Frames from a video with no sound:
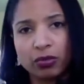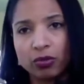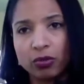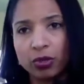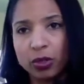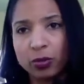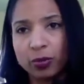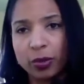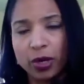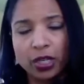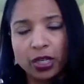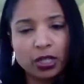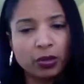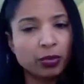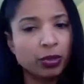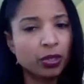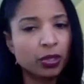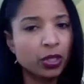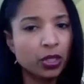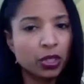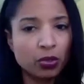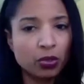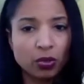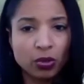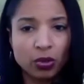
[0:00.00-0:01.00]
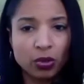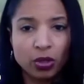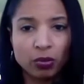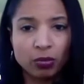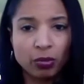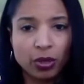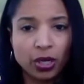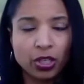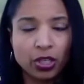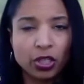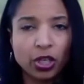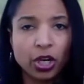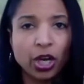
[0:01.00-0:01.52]
responsibilities
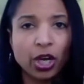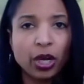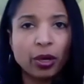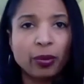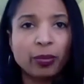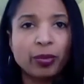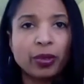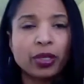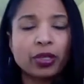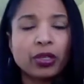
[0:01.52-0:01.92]
within my job.